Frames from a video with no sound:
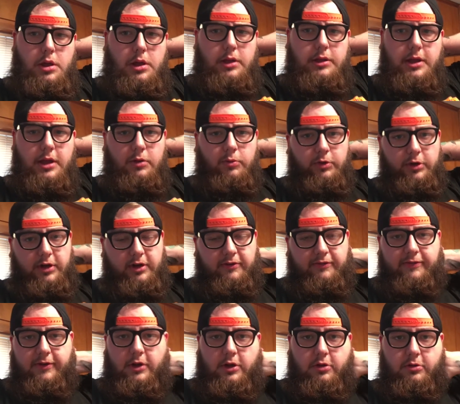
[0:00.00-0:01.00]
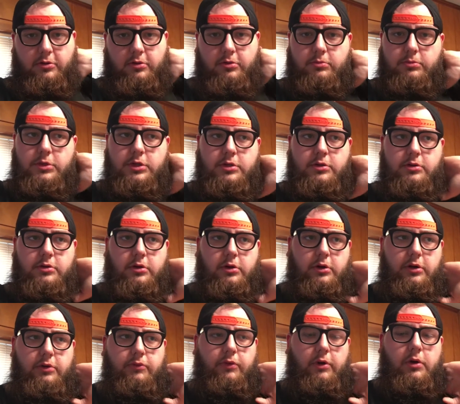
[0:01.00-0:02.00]
And then we're going to film
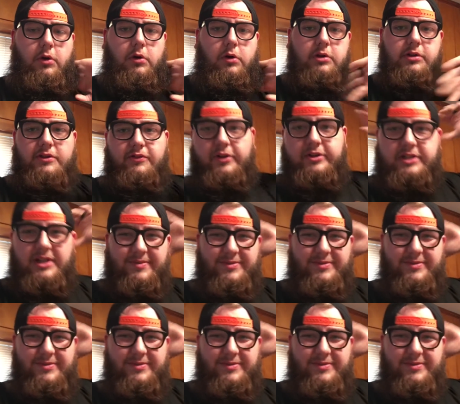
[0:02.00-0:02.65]
or record the first